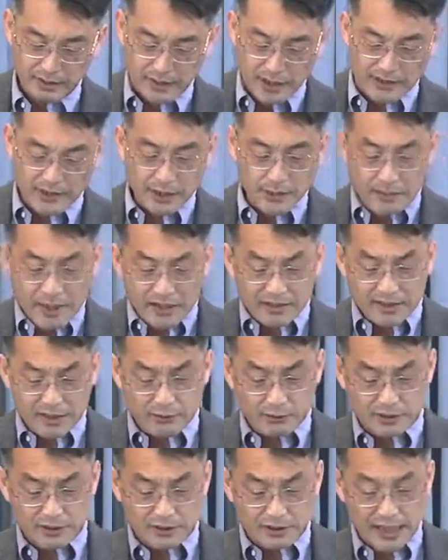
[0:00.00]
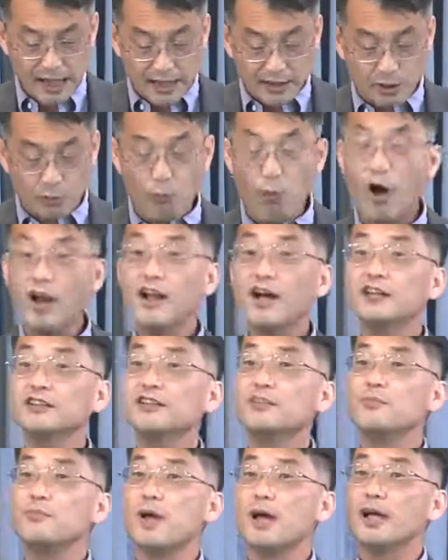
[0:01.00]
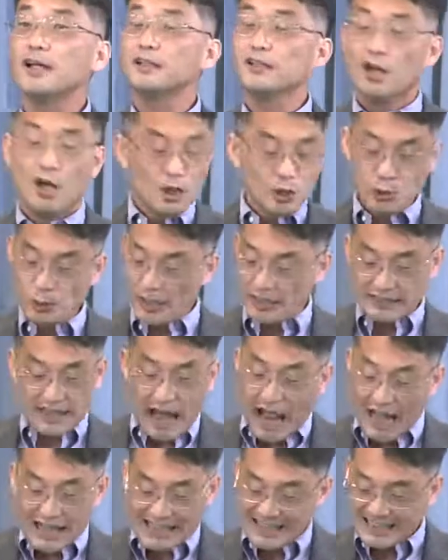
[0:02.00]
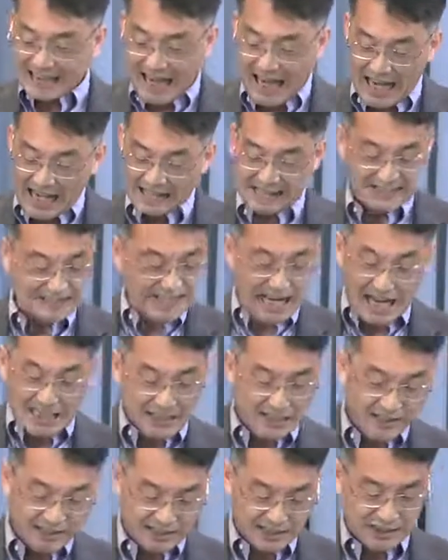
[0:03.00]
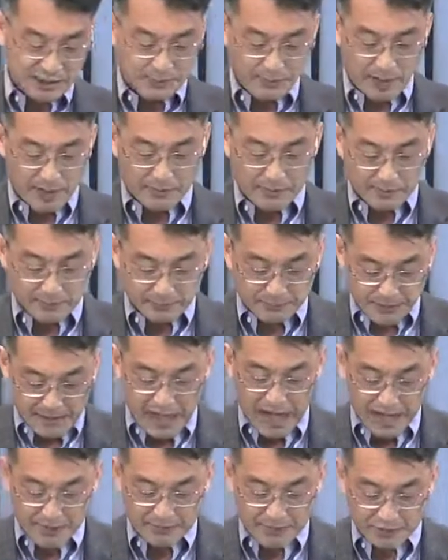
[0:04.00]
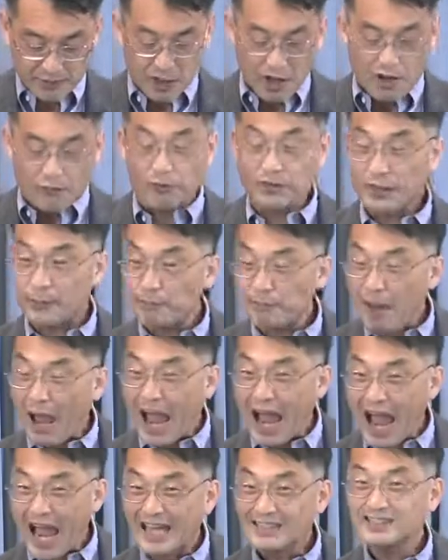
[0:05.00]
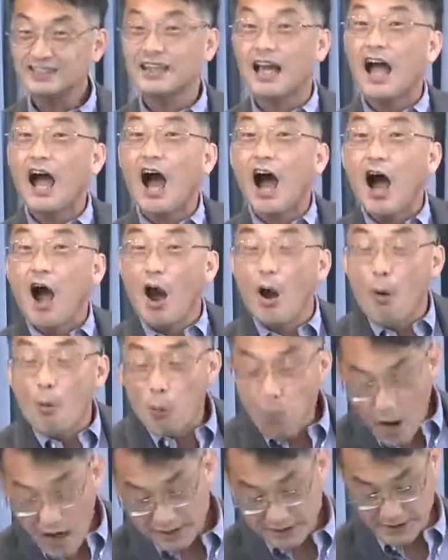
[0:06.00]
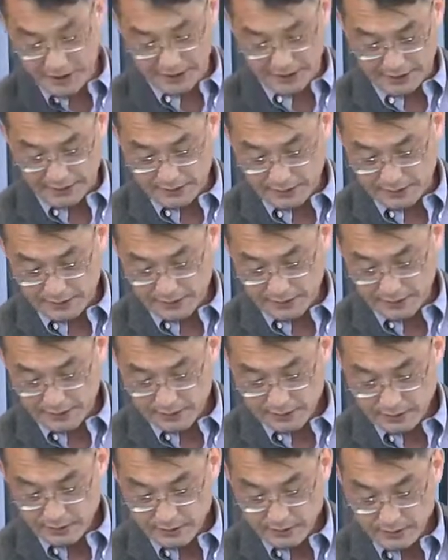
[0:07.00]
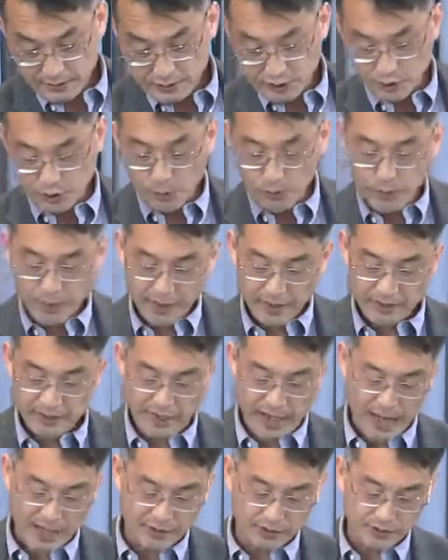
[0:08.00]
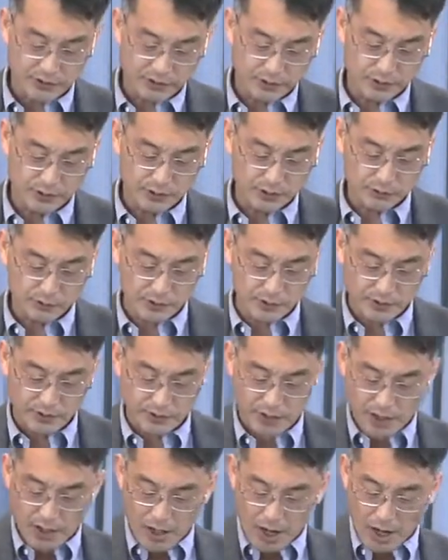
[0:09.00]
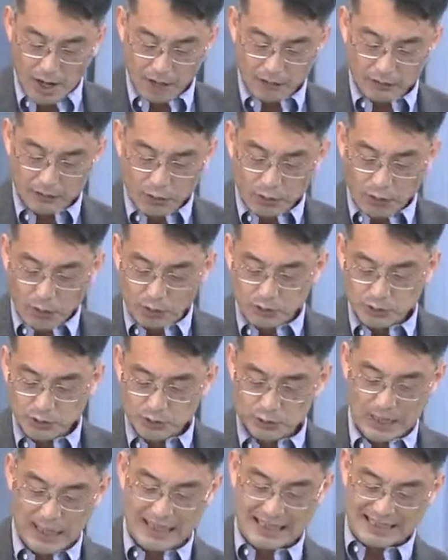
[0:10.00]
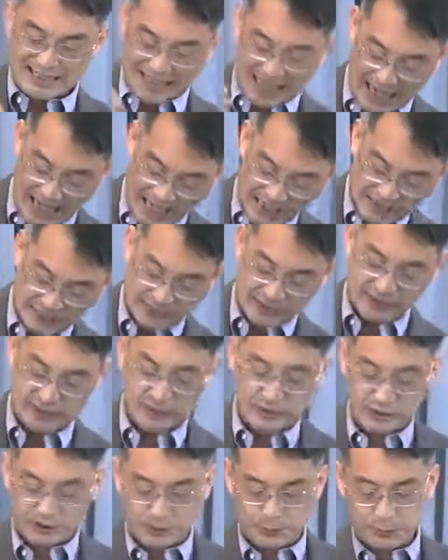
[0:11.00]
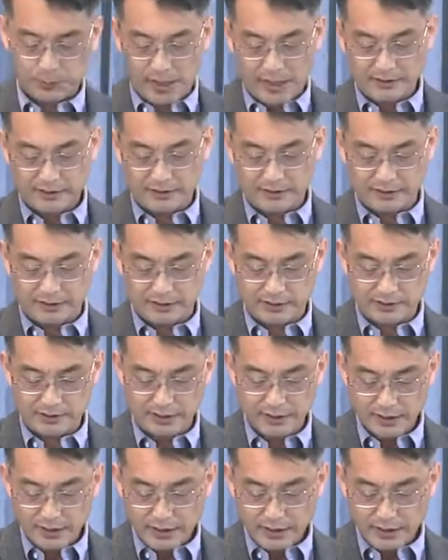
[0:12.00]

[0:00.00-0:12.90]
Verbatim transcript: And their method was to gather 100 men who had not engaged in any of these behaviors for the past one year to compare their attitudes with uh, those who had engaged in such practices.